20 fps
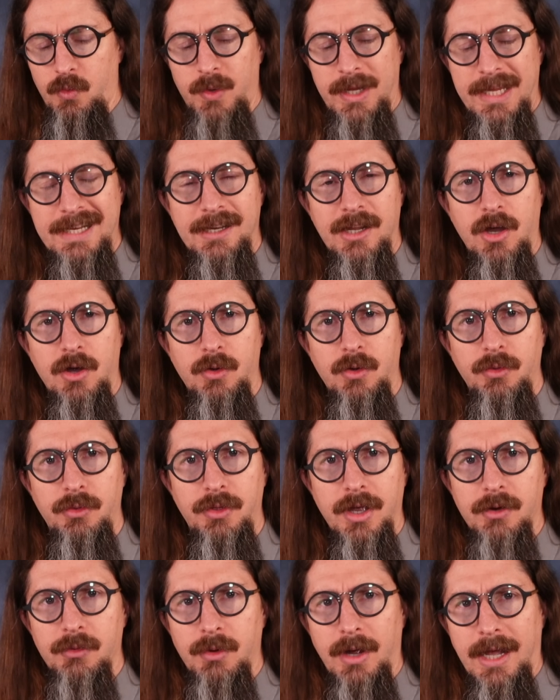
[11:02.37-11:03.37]
we know
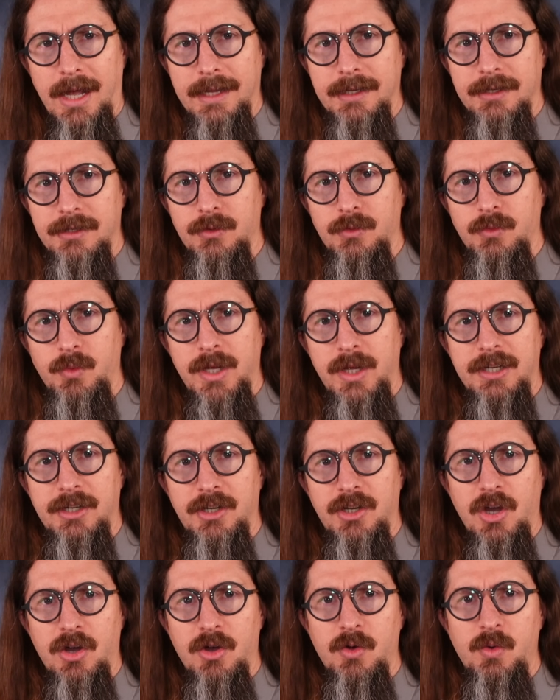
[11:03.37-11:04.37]
they're right. We
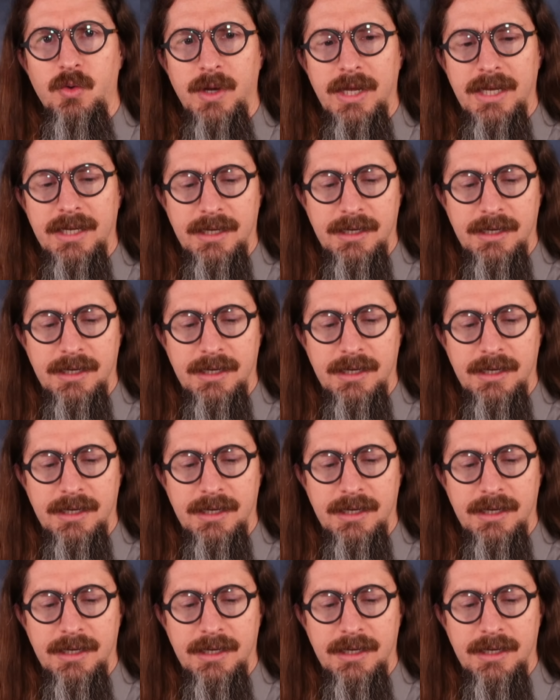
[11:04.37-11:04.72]
know we